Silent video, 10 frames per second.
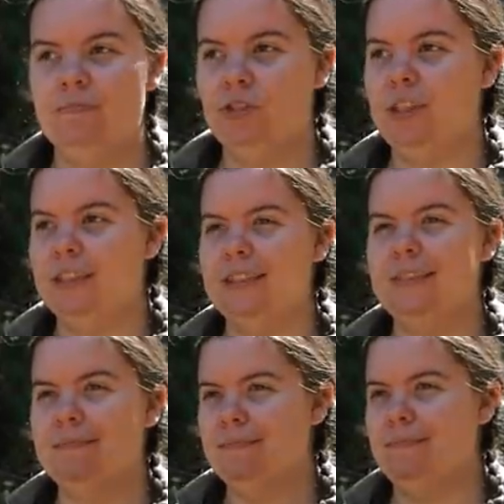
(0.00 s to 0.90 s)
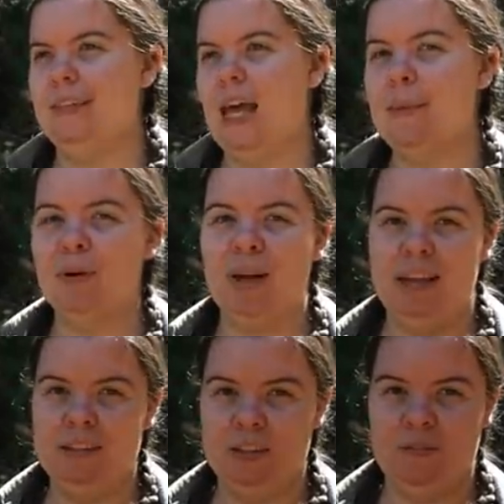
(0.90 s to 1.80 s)
Just hippo
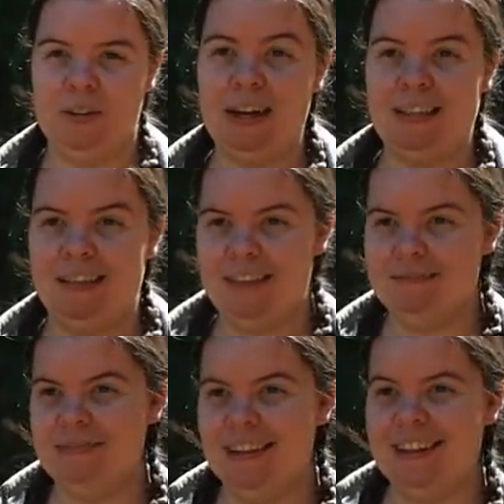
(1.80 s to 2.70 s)
hands over anything.